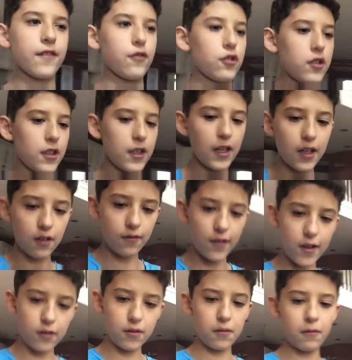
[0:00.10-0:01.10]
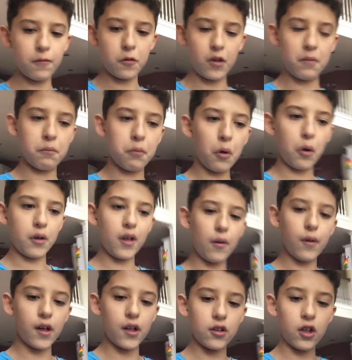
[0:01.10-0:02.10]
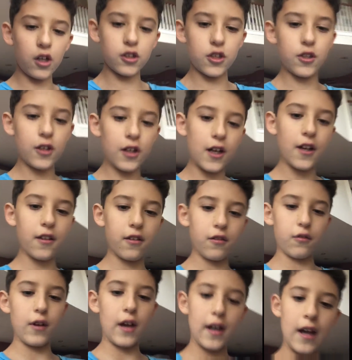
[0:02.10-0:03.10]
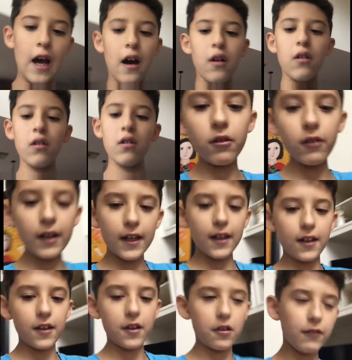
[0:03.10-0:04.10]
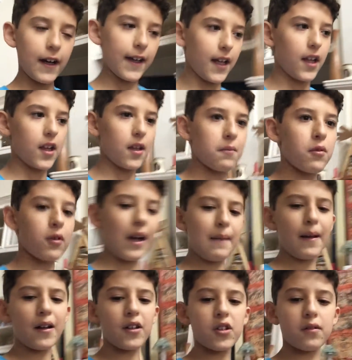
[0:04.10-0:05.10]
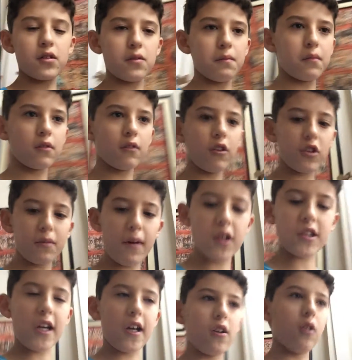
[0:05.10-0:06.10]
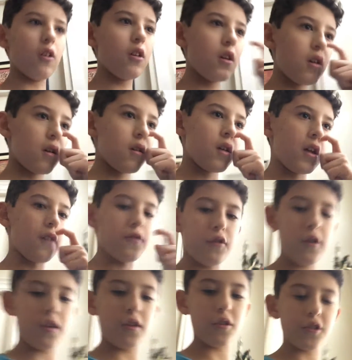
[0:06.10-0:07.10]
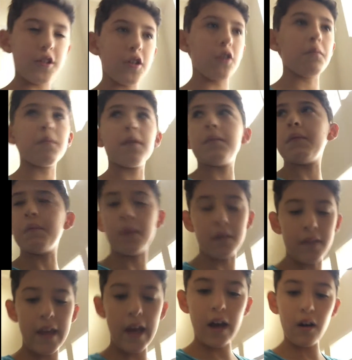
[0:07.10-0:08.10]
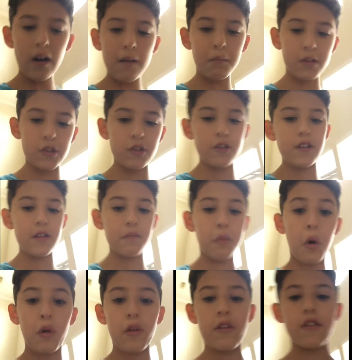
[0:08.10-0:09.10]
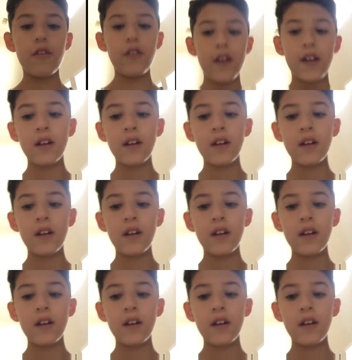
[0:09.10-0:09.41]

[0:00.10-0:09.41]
for today's video. It's something very important I want to talk to you guys right now. Please like and subscribe down below to my channel if you're new to your video. But now I'm going to do the important thing.